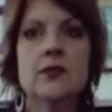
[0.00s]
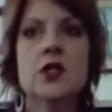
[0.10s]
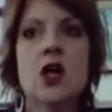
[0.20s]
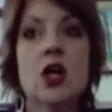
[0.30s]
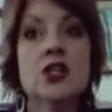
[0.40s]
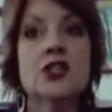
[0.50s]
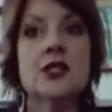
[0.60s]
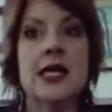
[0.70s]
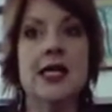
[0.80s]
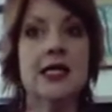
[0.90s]

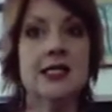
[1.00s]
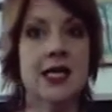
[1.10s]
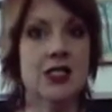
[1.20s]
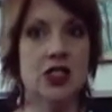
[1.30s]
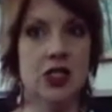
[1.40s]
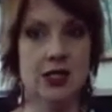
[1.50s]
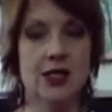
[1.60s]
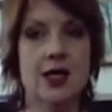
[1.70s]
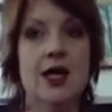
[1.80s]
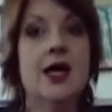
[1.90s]
Alternating attention.
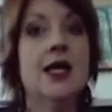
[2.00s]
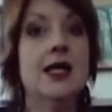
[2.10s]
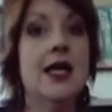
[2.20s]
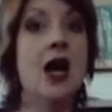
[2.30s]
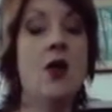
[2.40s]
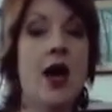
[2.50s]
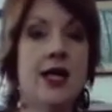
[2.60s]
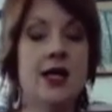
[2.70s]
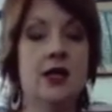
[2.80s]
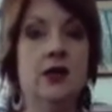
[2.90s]
Now I
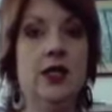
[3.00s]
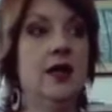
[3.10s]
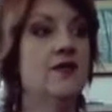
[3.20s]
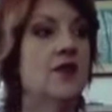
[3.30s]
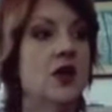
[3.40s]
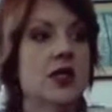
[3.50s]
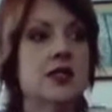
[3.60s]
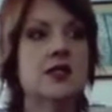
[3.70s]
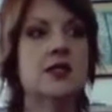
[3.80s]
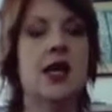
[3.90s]
not only can
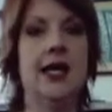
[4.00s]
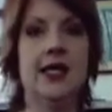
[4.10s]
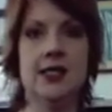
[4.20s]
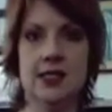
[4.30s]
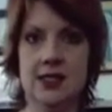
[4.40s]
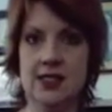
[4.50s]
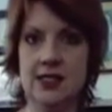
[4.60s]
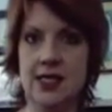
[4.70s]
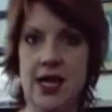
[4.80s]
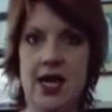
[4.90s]
focus, I can
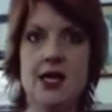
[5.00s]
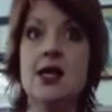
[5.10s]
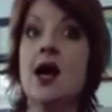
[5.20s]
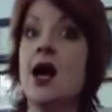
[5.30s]
sustain,